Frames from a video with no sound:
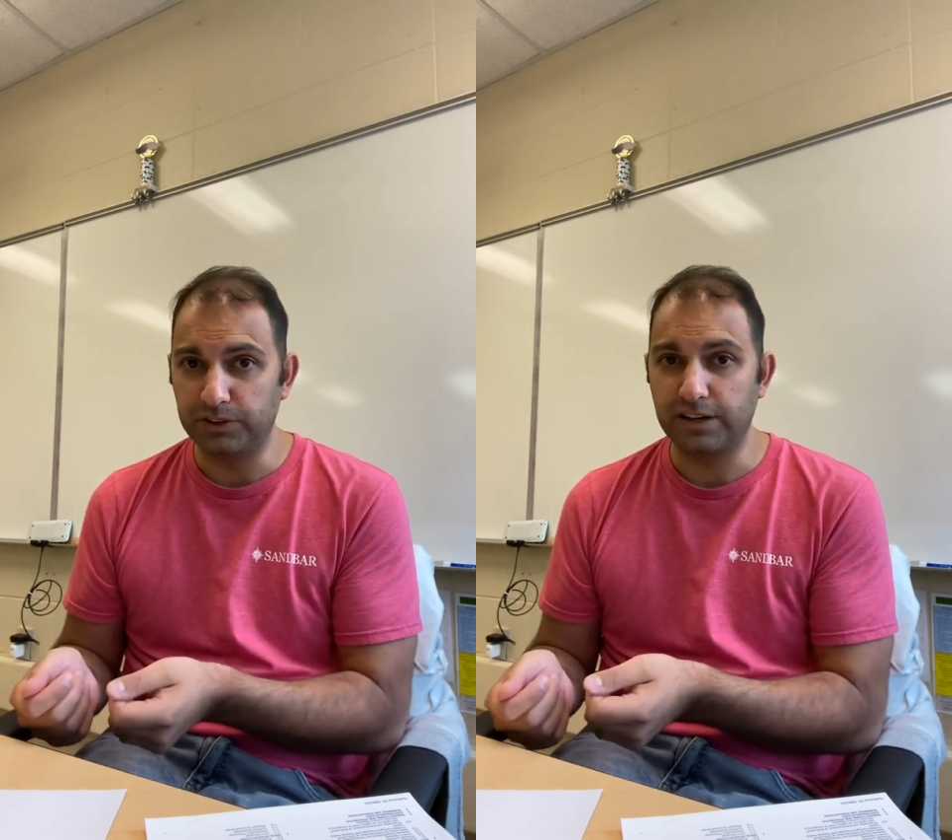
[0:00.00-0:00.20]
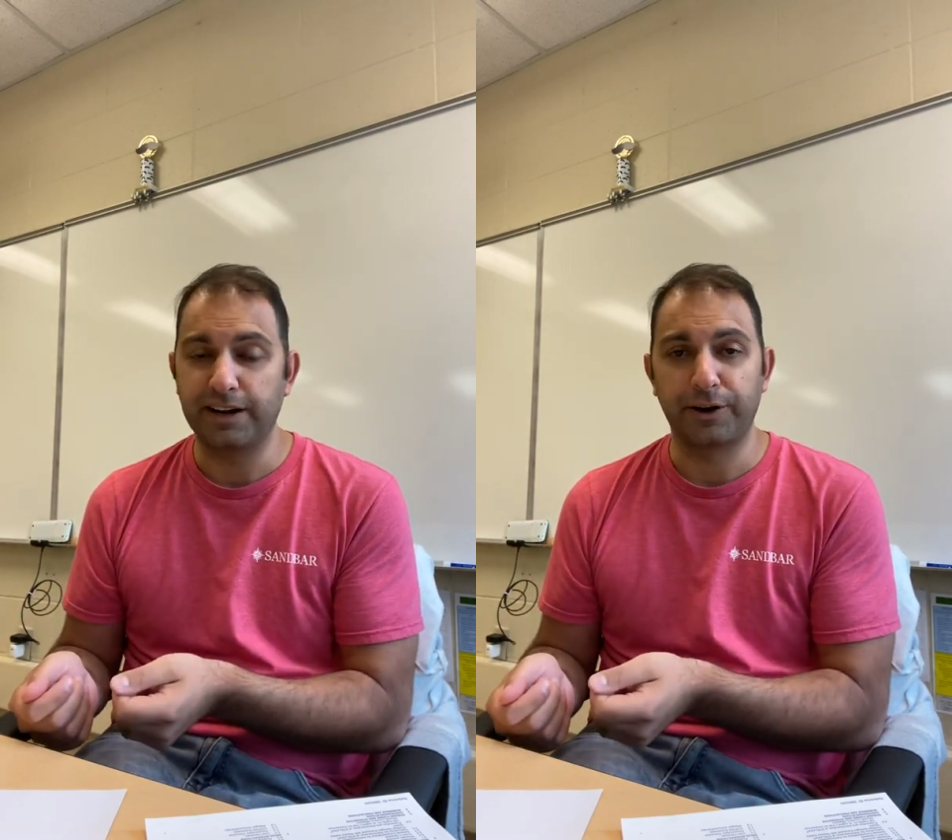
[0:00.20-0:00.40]
at
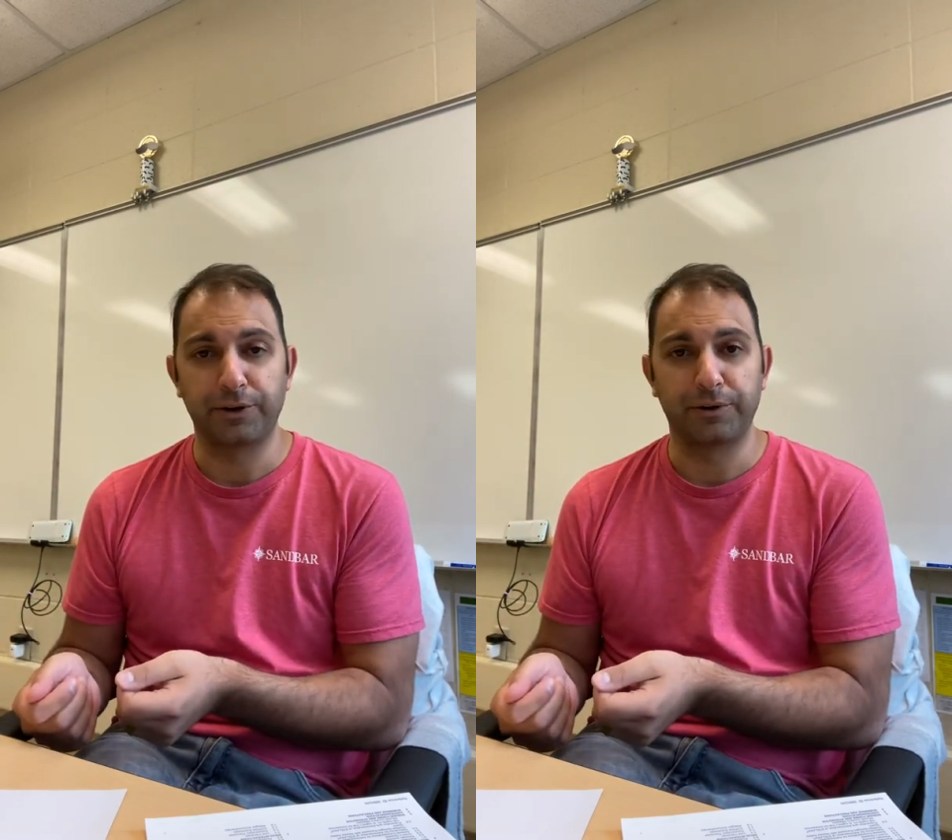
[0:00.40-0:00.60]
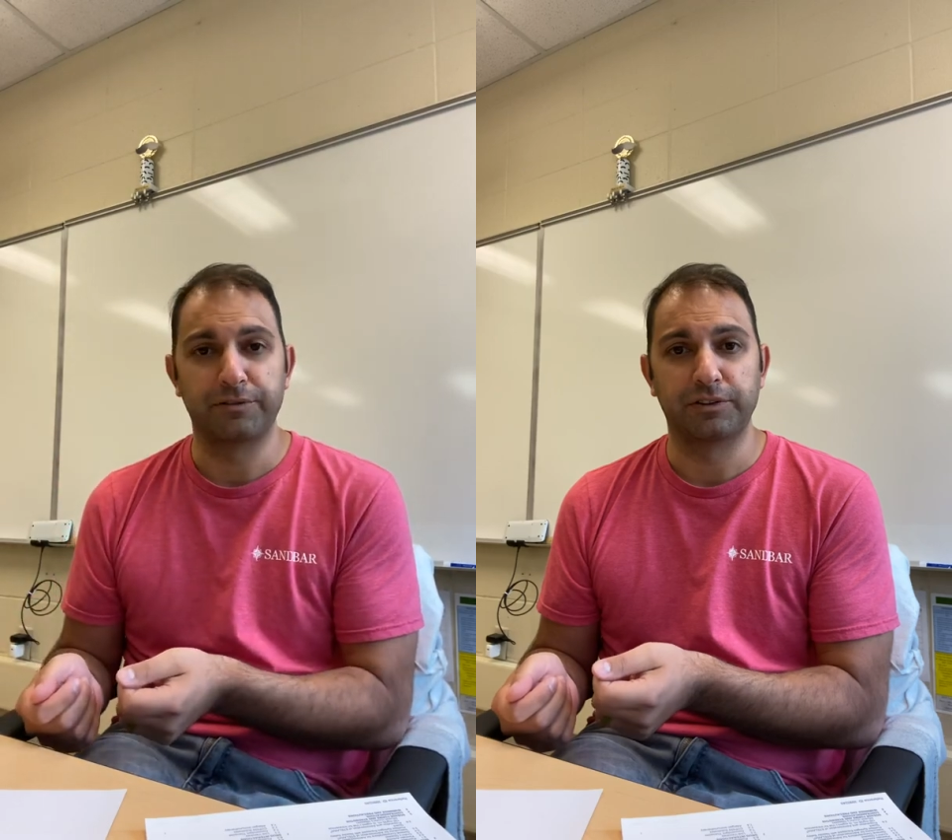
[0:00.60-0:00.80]
Niagara
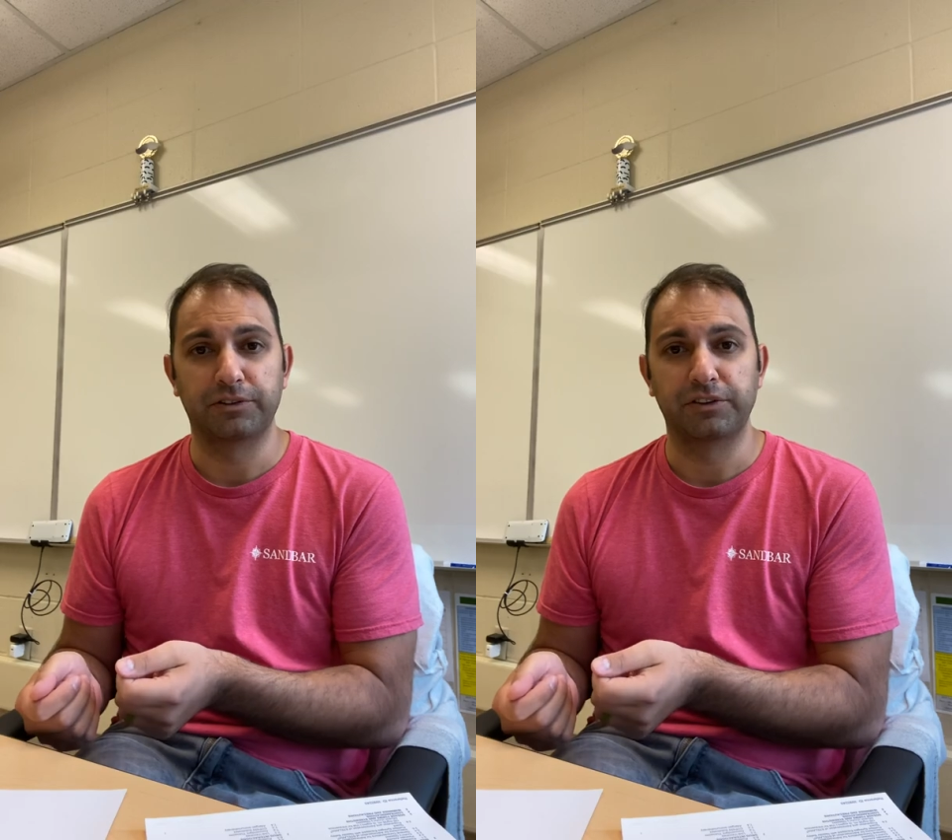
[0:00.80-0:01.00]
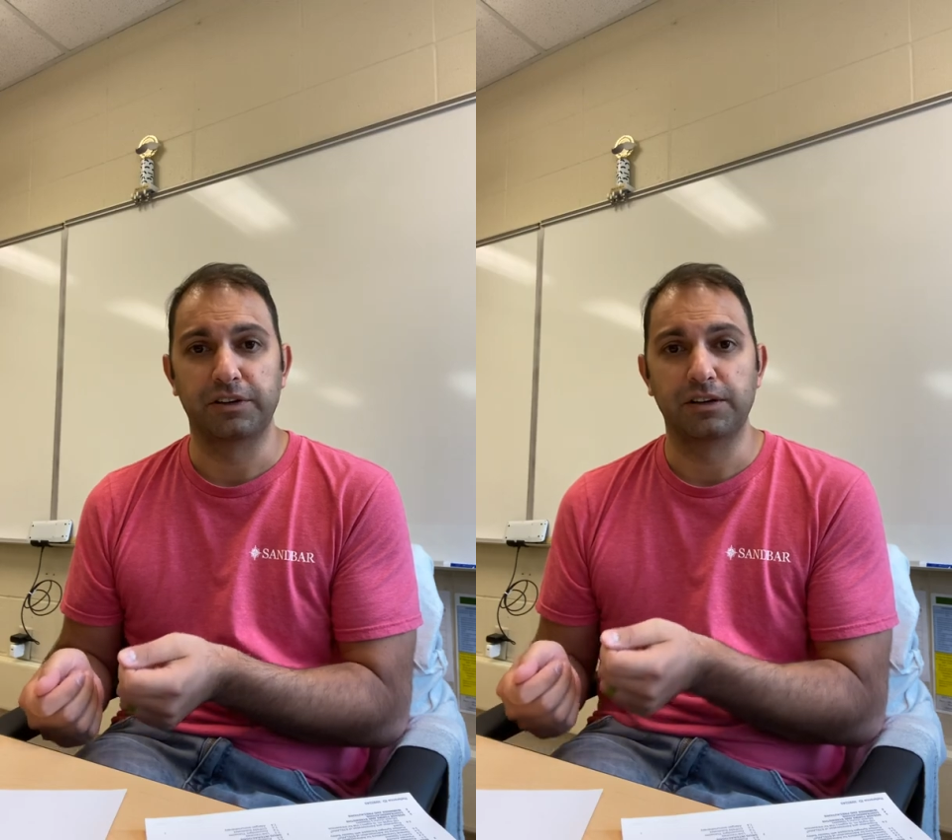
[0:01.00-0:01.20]

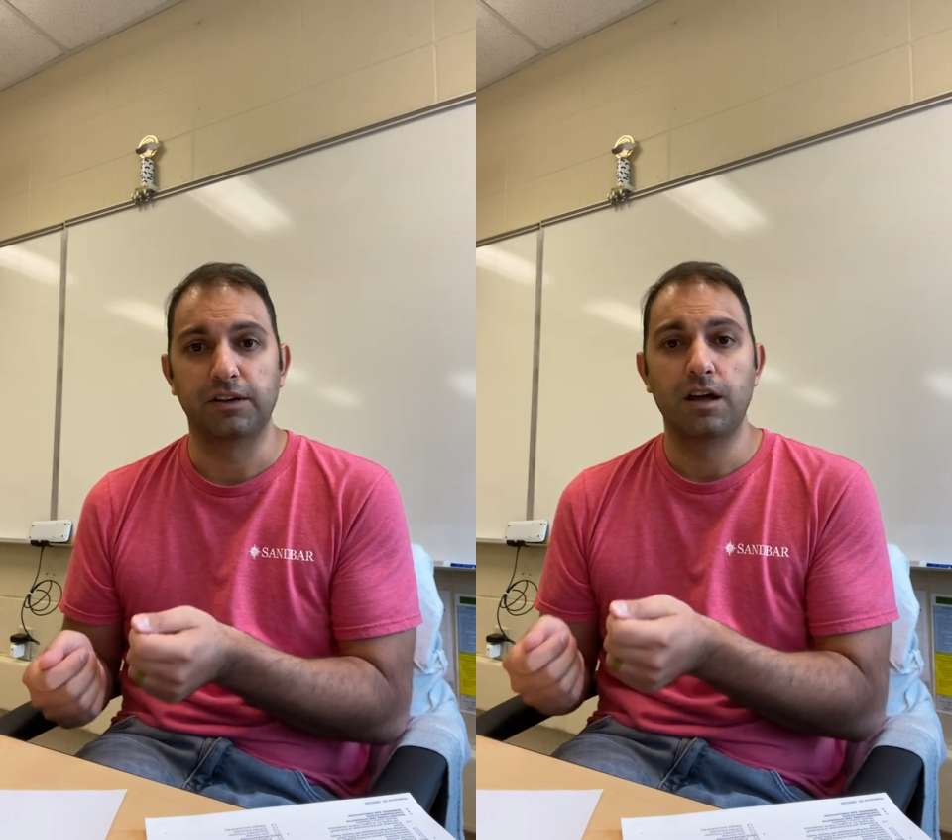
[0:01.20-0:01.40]
University,